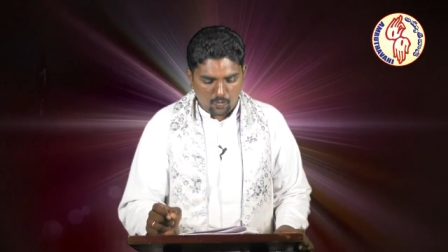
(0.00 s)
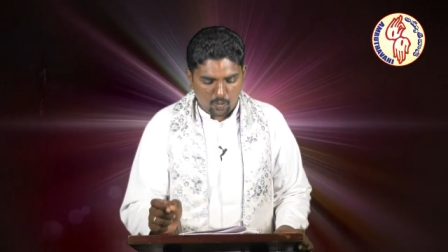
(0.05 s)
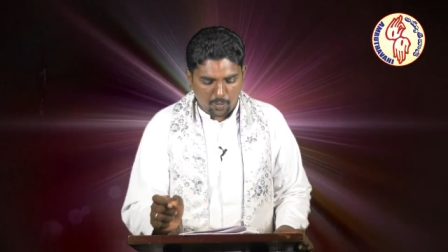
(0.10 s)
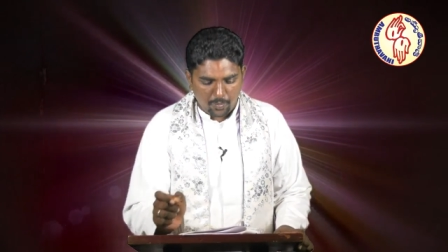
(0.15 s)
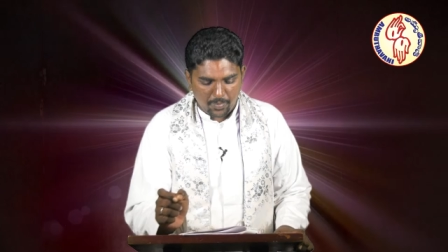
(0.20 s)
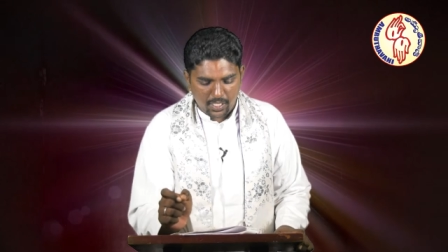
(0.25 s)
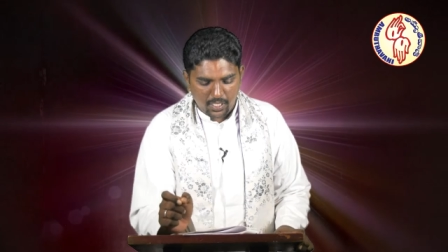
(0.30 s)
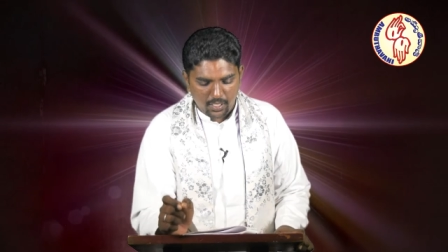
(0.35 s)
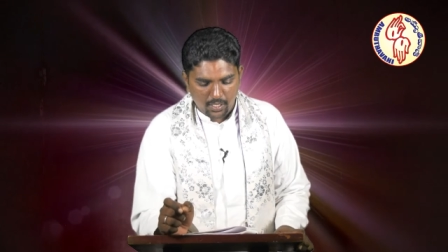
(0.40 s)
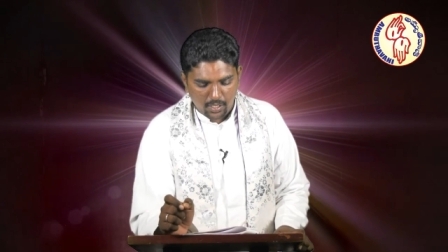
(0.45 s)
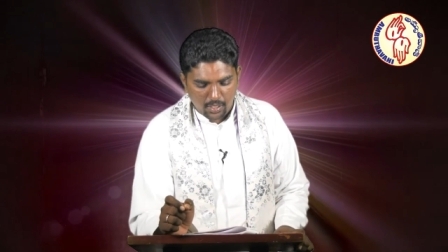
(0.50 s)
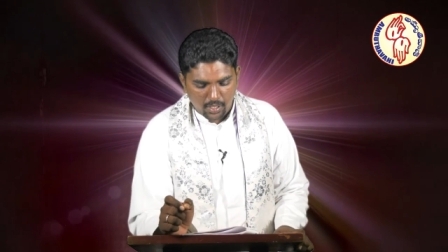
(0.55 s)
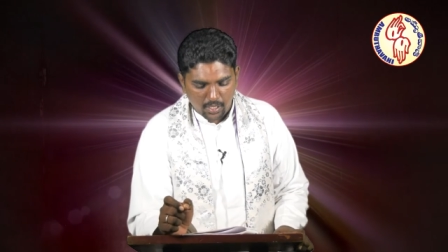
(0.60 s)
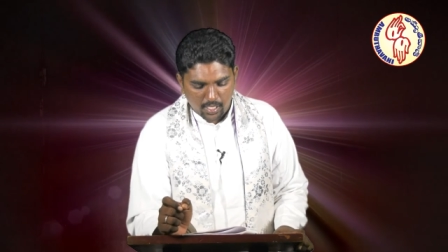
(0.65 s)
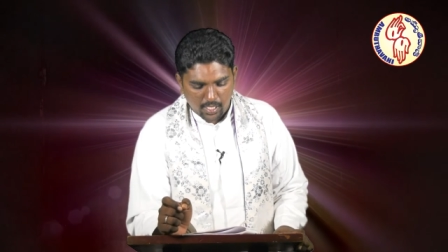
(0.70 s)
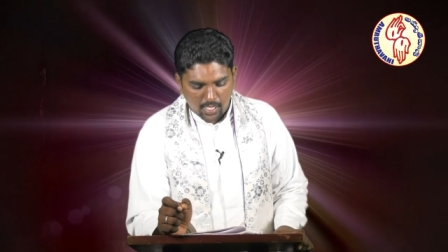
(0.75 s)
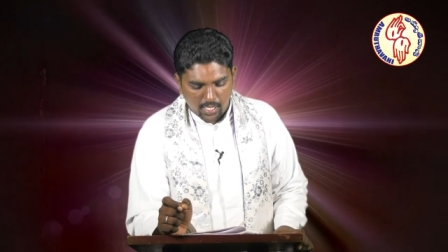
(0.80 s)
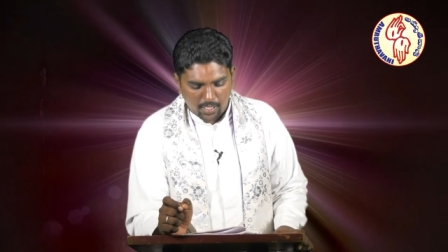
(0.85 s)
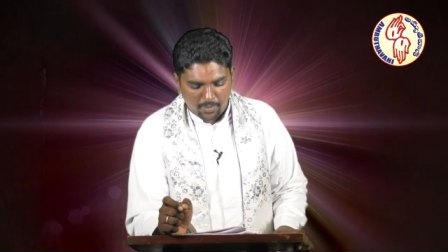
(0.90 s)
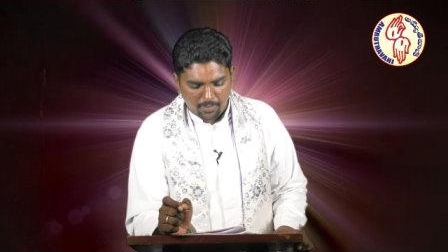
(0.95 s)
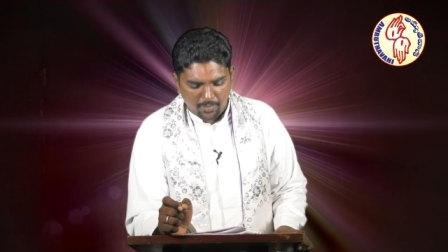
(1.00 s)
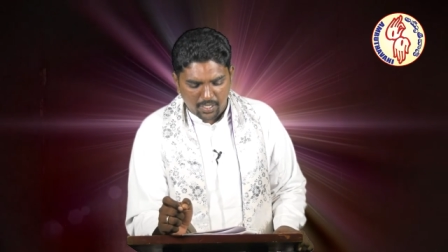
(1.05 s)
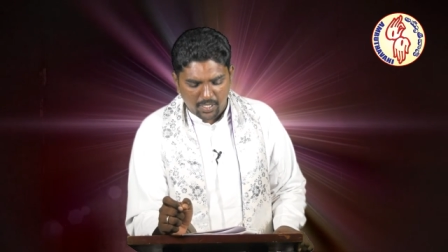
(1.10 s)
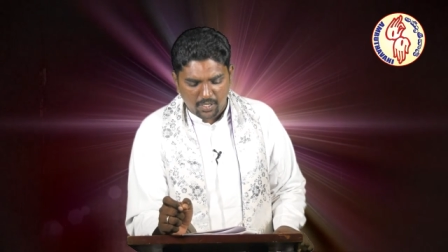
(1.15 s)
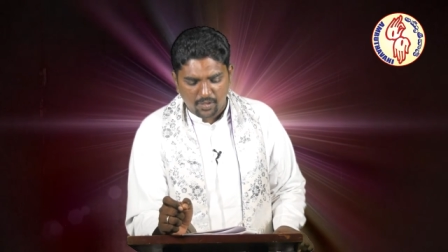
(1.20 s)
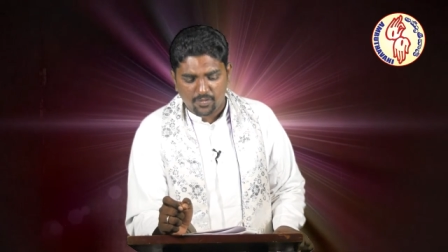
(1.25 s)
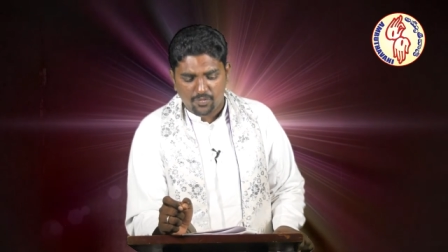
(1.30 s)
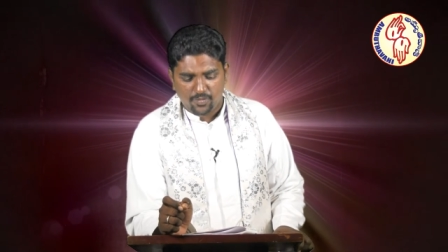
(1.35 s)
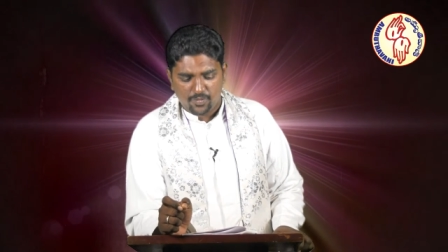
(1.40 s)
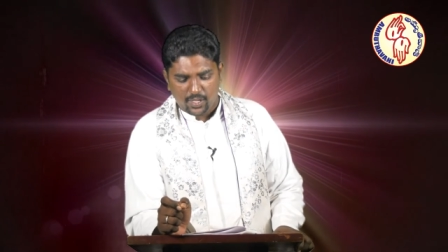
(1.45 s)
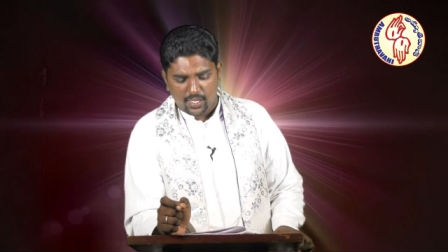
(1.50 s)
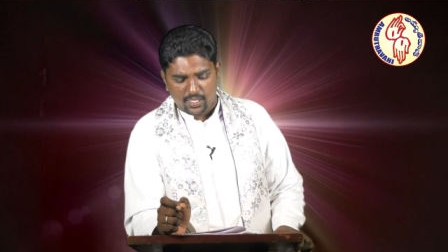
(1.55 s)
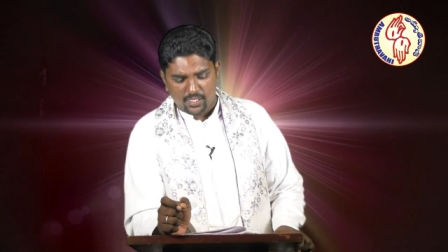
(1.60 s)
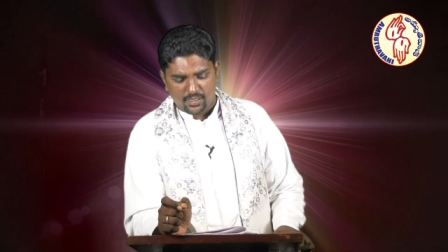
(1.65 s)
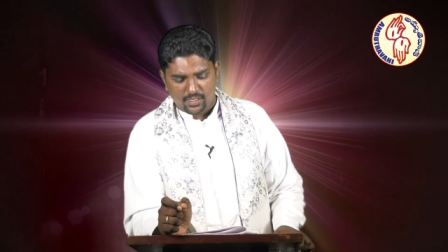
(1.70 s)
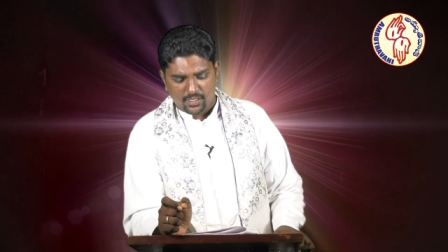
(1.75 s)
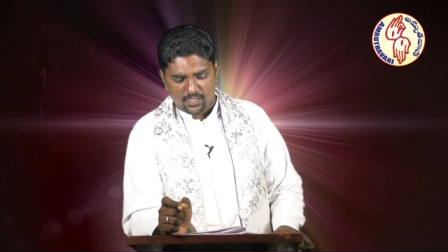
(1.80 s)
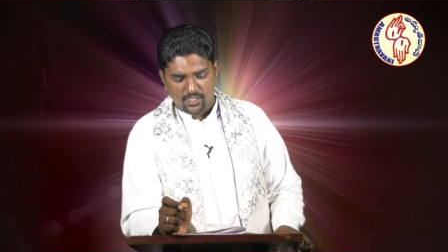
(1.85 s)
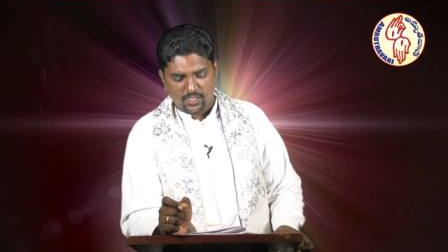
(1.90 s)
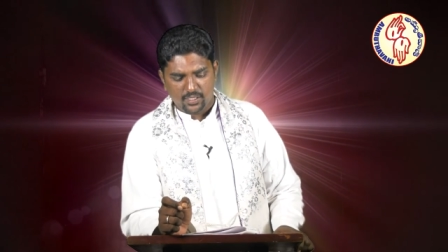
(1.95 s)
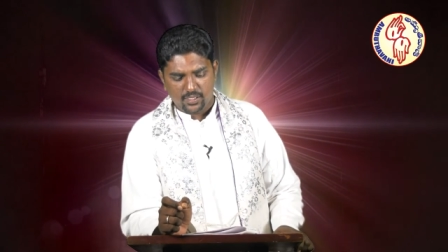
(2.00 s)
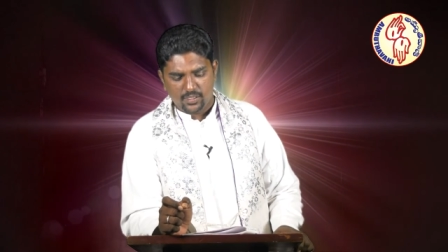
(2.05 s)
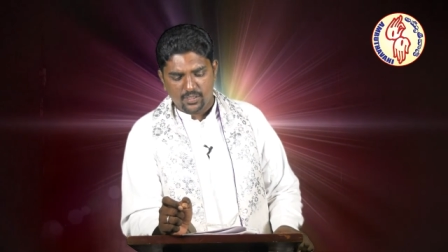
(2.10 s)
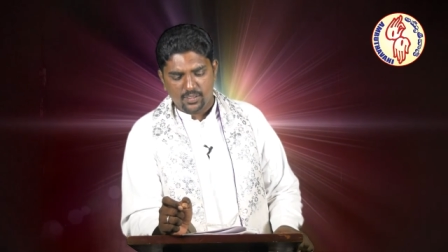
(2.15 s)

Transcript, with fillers: Women and men of faith,